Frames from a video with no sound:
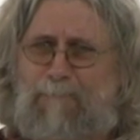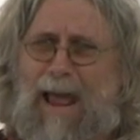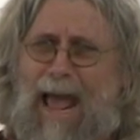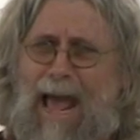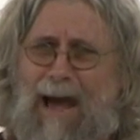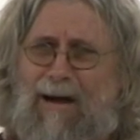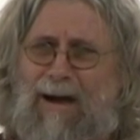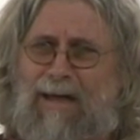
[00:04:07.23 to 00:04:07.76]

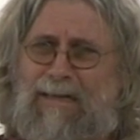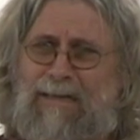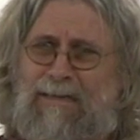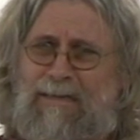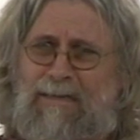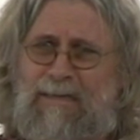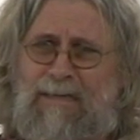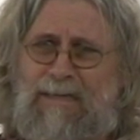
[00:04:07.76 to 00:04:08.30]
power,
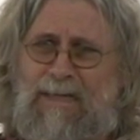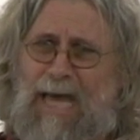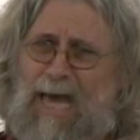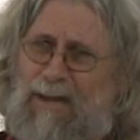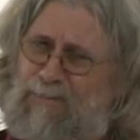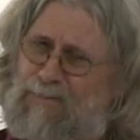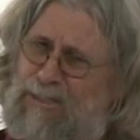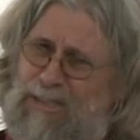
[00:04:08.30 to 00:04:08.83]

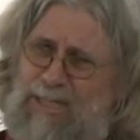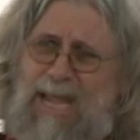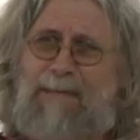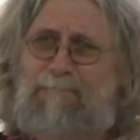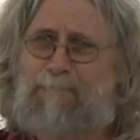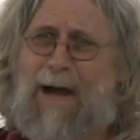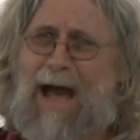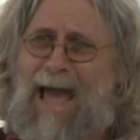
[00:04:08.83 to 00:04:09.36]
out of
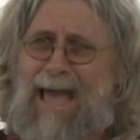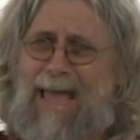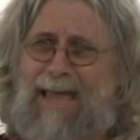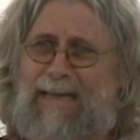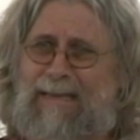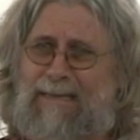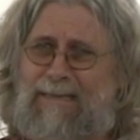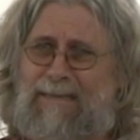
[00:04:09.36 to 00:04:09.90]
deep
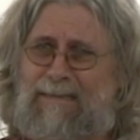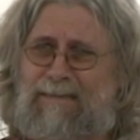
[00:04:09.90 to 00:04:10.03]
pain.